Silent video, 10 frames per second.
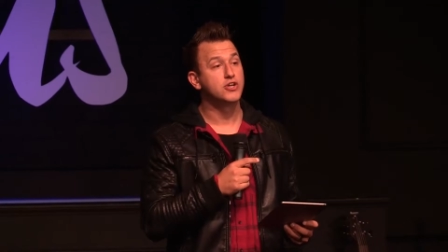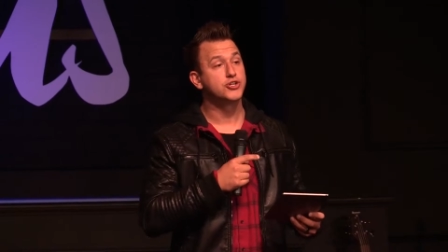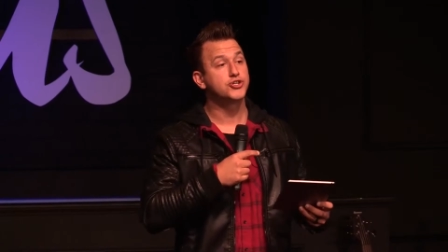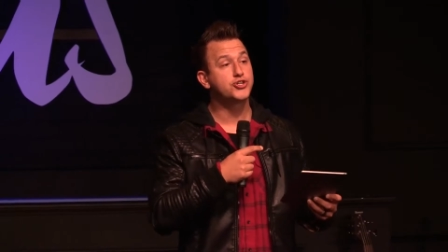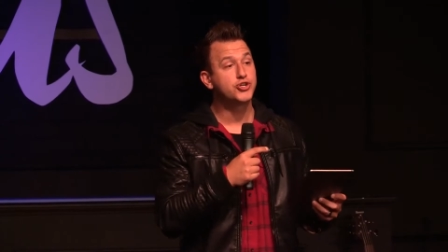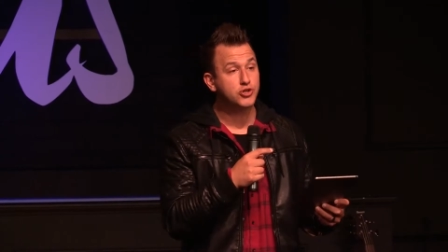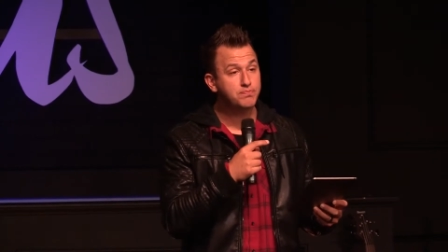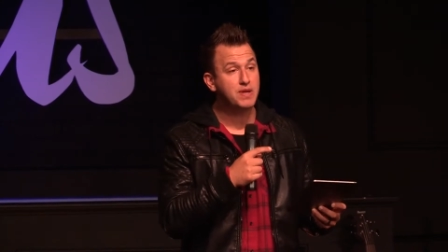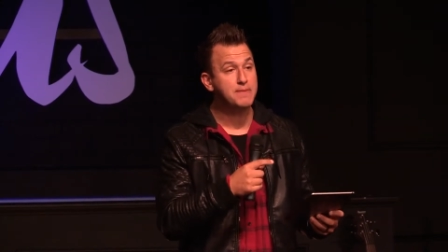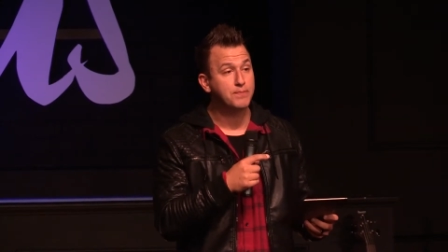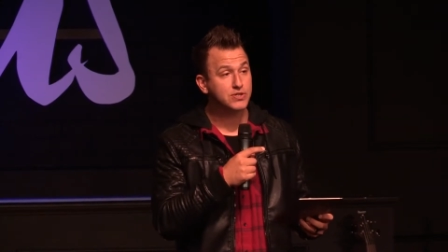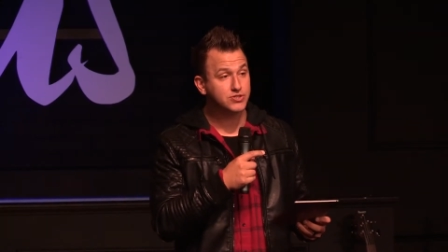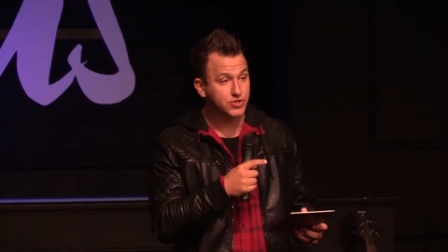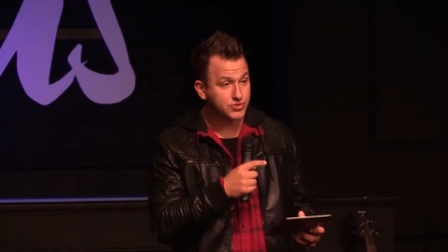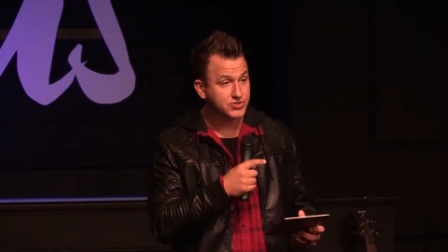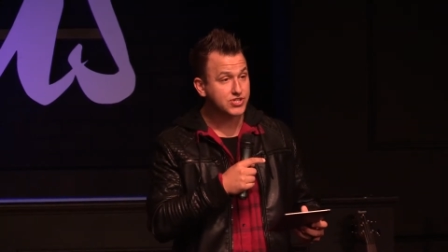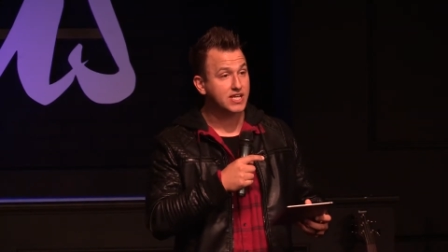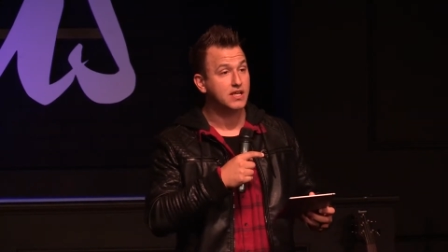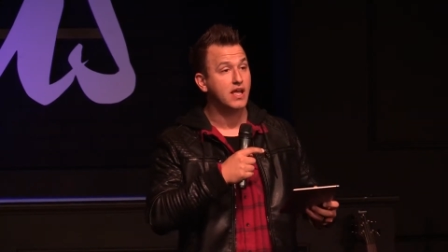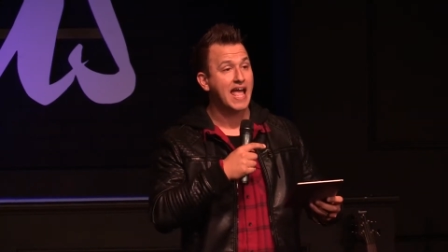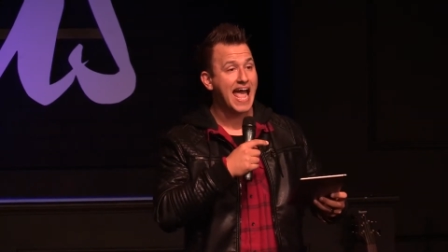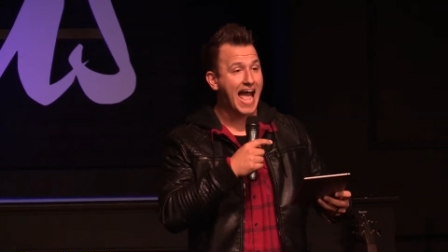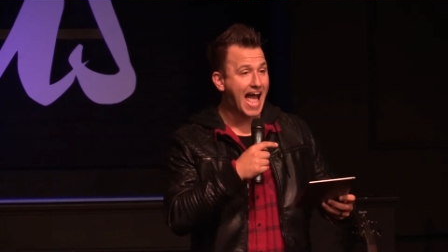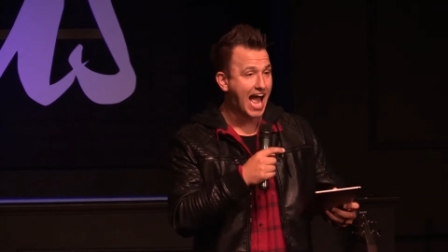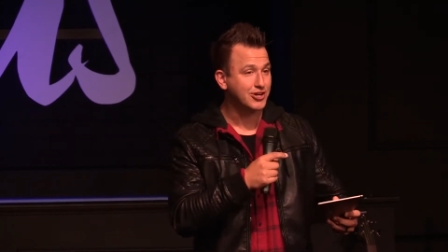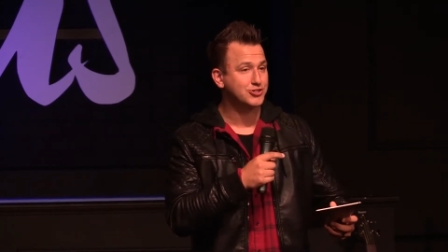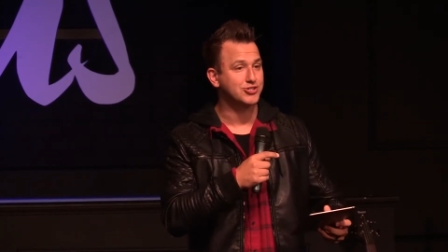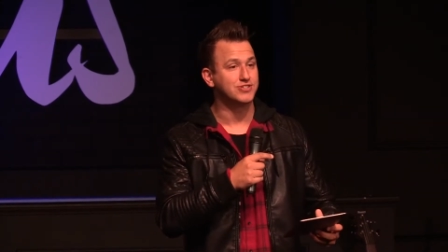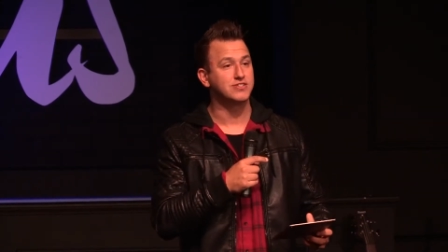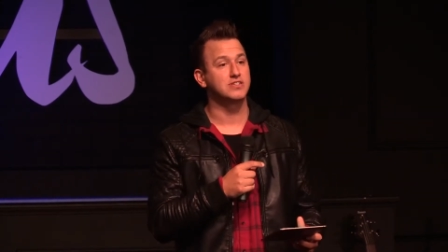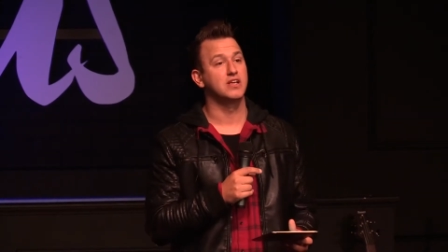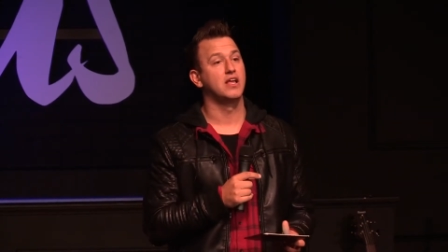should be producing actions.